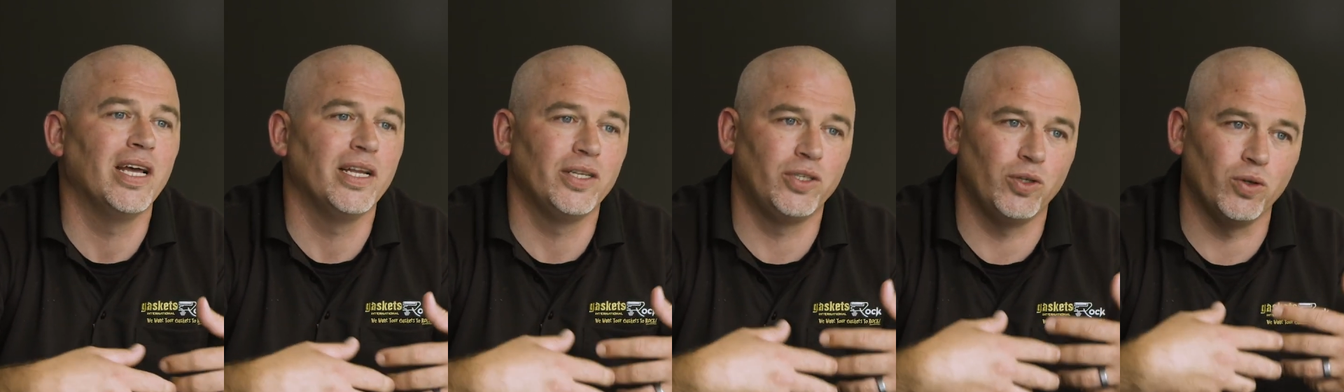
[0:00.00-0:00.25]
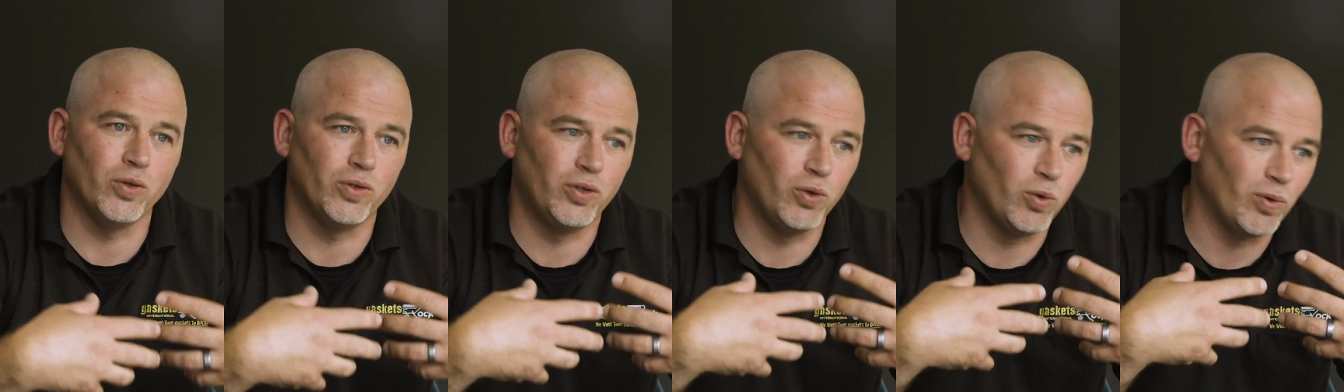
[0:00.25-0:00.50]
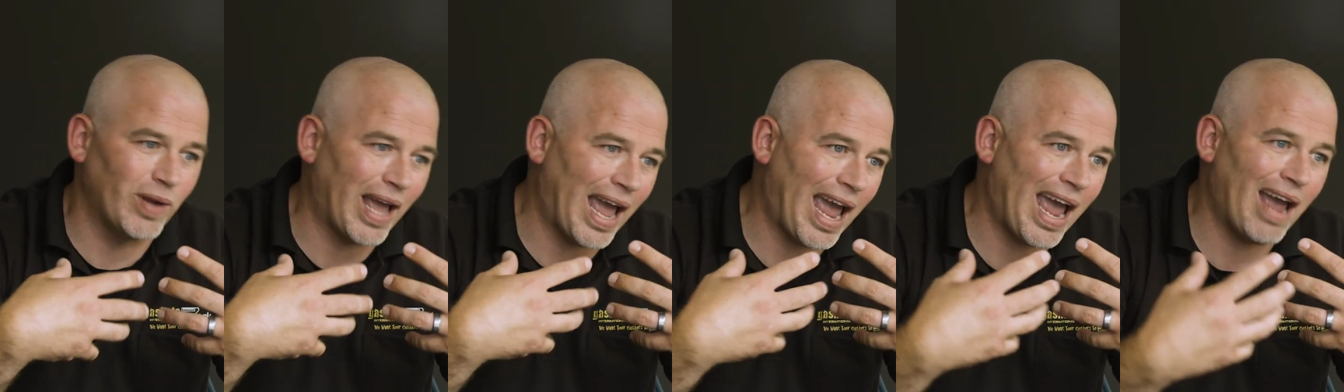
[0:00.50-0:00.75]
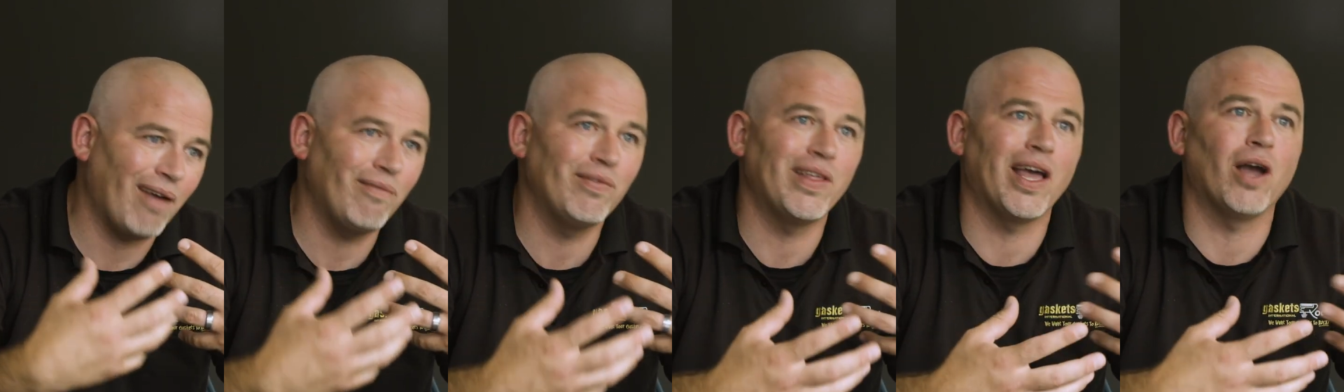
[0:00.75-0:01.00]
to
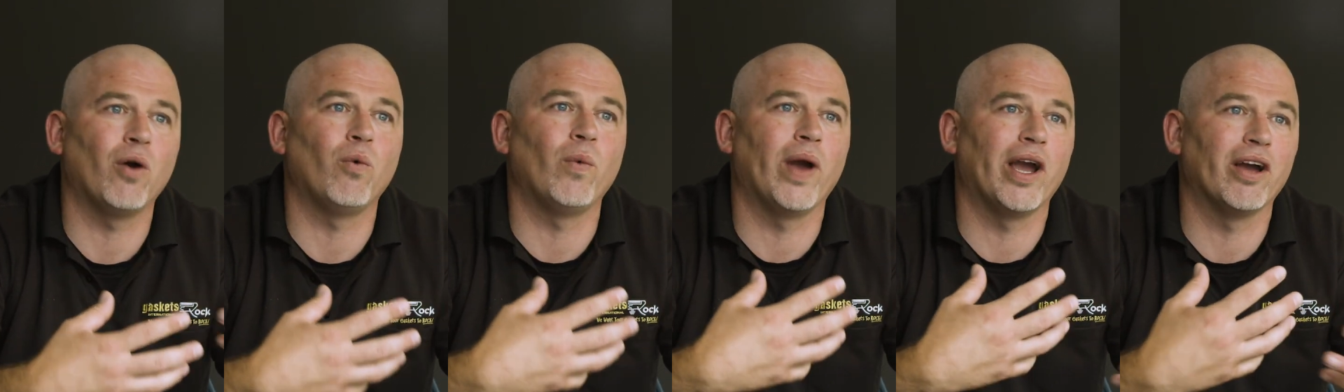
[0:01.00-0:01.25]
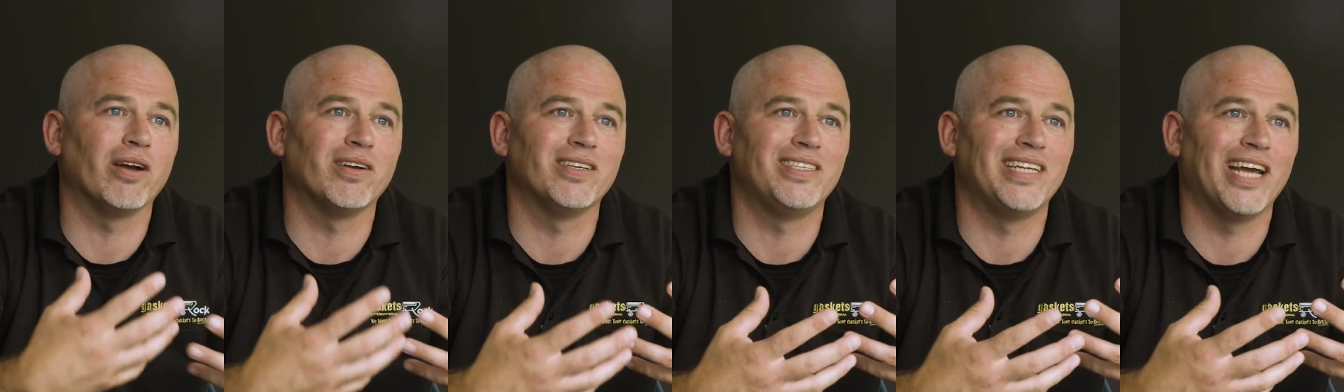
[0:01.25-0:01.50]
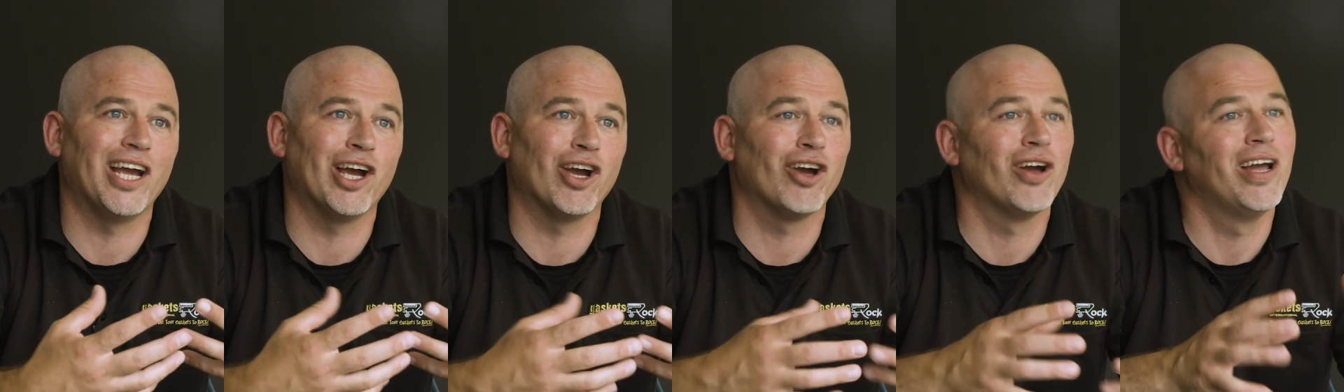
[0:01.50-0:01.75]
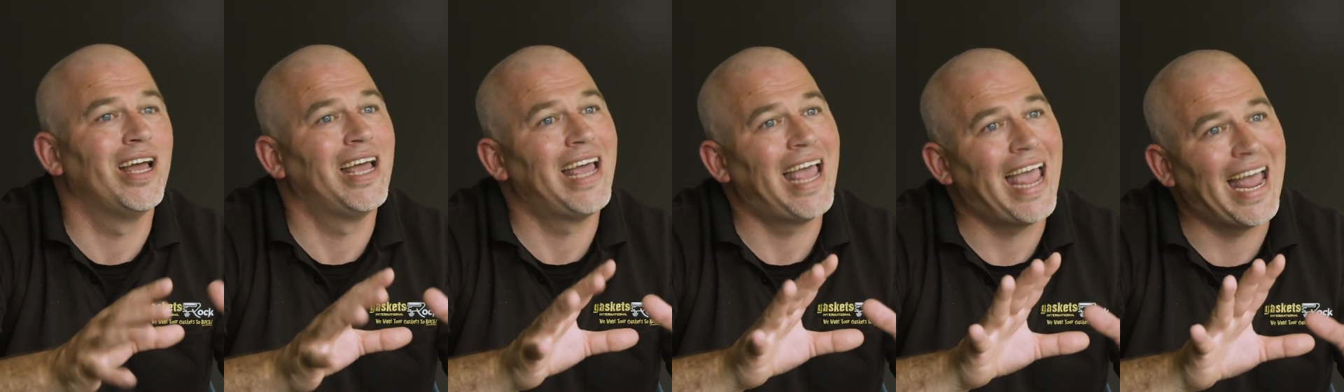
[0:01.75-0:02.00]
have that wear and
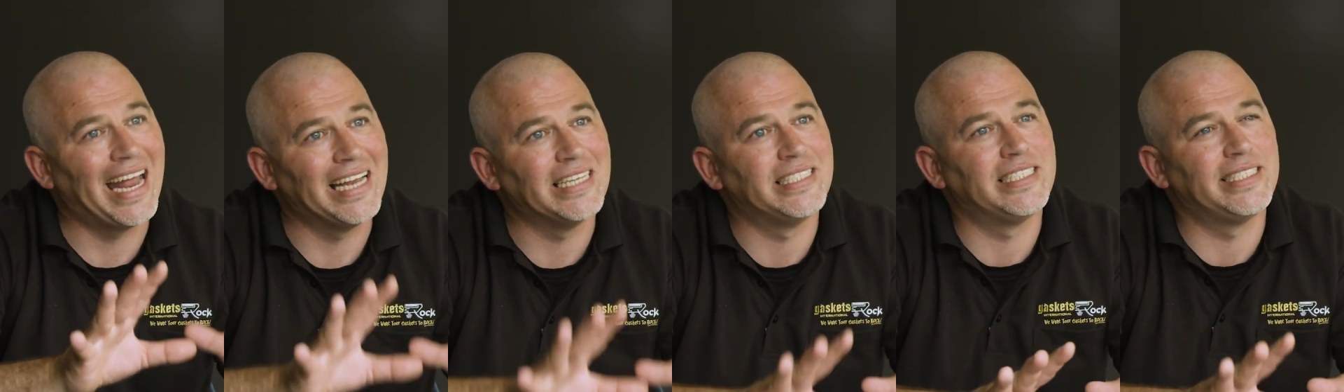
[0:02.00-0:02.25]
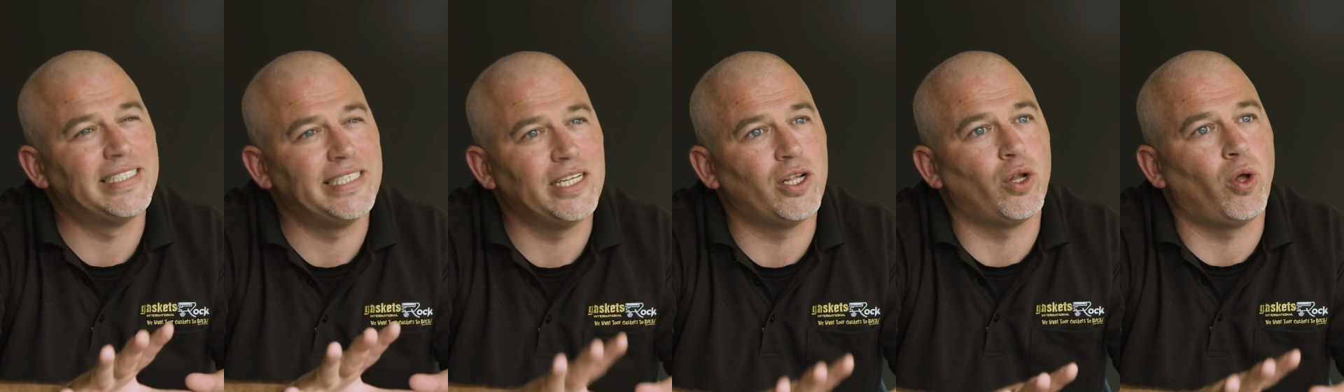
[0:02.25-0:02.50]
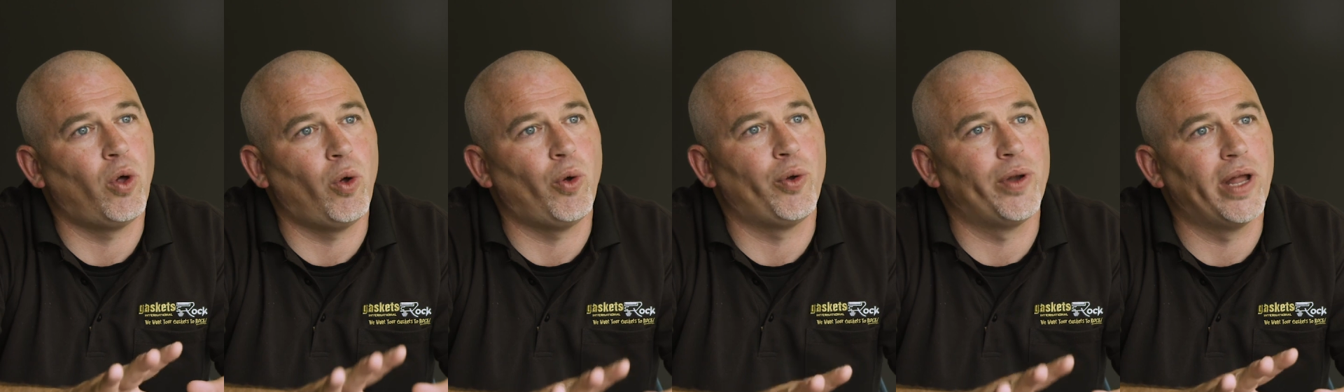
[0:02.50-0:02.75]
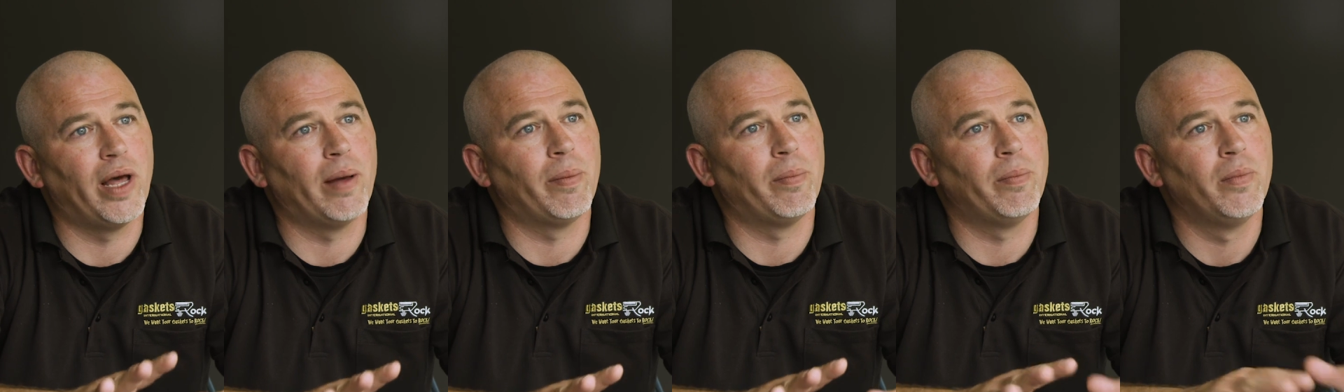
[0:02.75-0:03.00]
tear and still
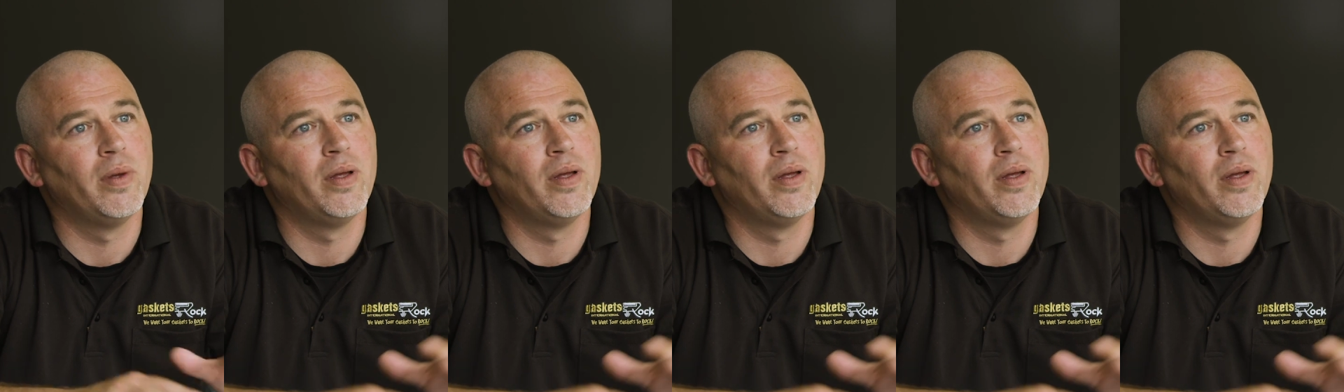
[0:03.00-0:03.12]
hold up.